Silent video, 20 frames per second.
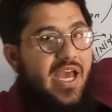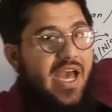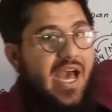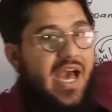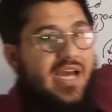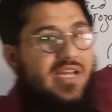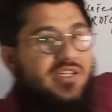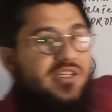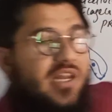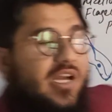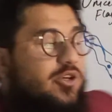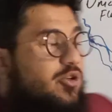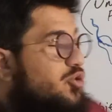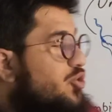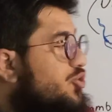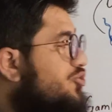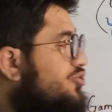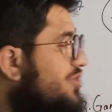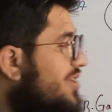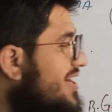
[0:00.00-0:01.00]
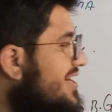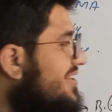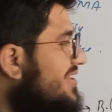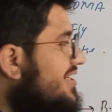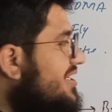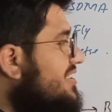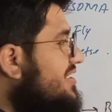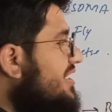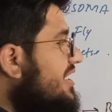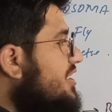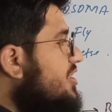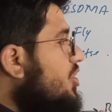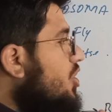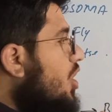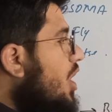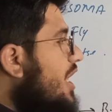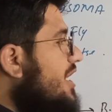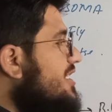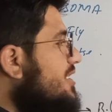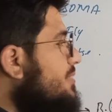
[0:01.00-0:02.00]
And in order to treat the disease
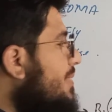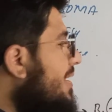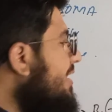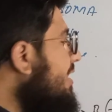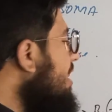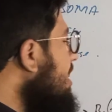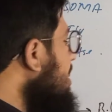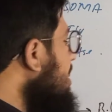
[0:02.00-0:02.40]
caused by